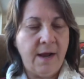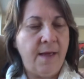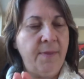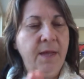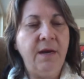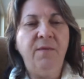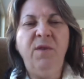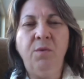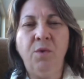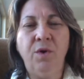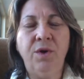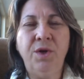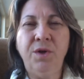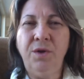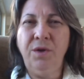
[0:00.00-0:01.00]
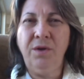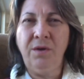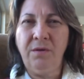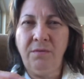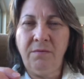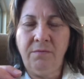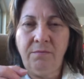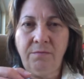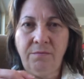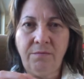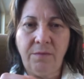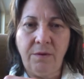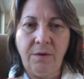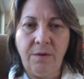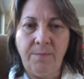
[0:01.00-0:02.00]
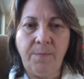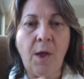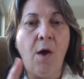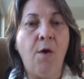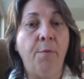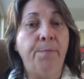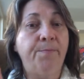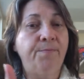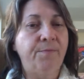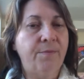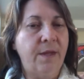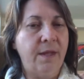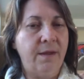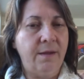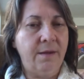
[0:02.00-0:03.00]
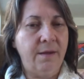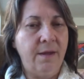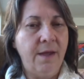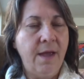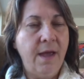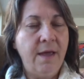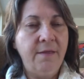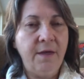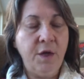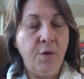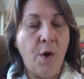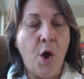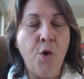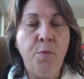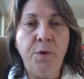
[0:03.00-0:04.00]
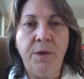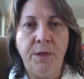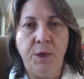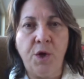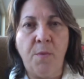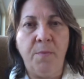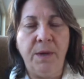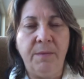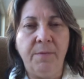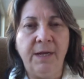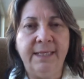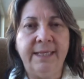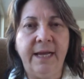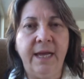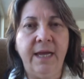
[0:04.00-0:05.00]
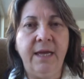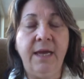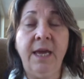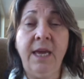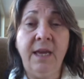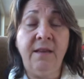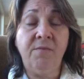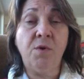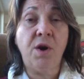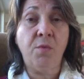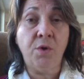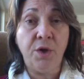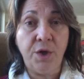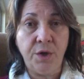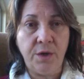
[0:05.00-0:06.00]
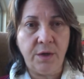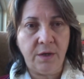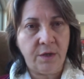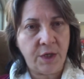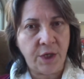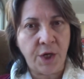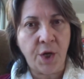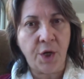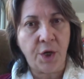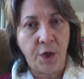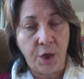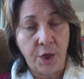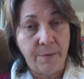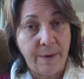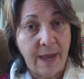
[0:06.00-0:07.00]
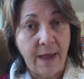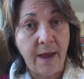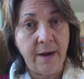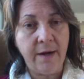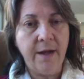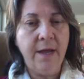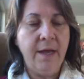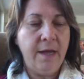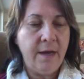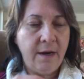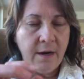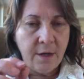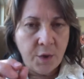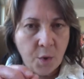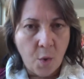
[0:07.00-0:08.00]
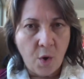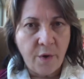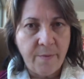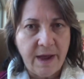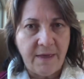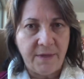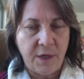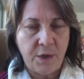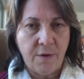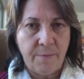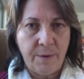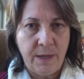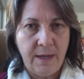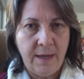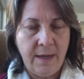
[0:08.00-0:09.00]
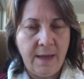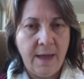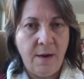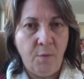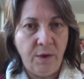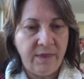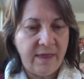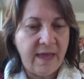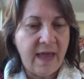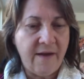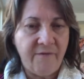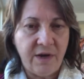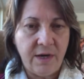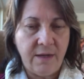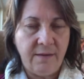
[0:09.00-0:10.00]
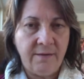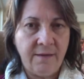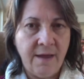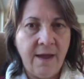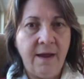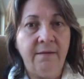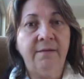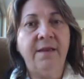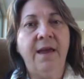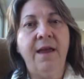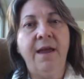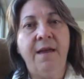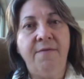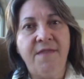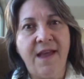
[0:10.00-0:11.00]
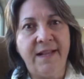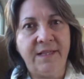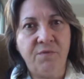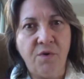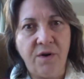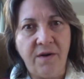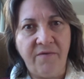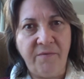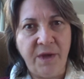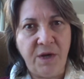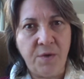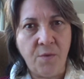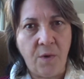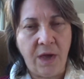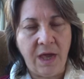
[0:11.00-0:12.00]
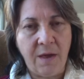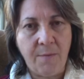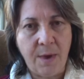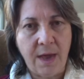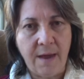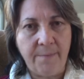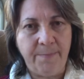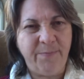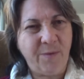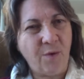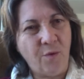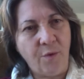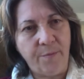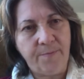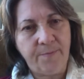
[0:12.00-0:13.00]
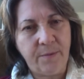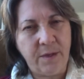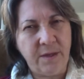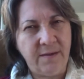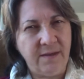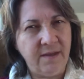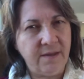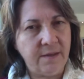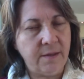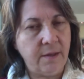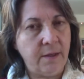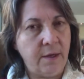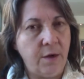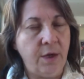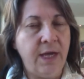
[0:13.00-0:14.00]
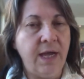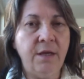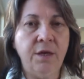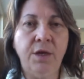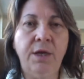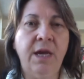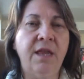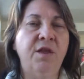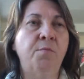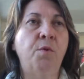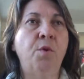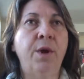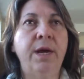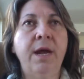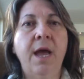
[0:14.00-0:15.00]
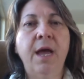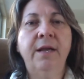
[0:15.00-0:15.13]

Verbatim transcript: And then if you want to, you can then you open the topic by saying, here's what I want you to learn about. Talk about the topic with the evidence and say, and that's what I've been talking about. Or does this, do you get the point?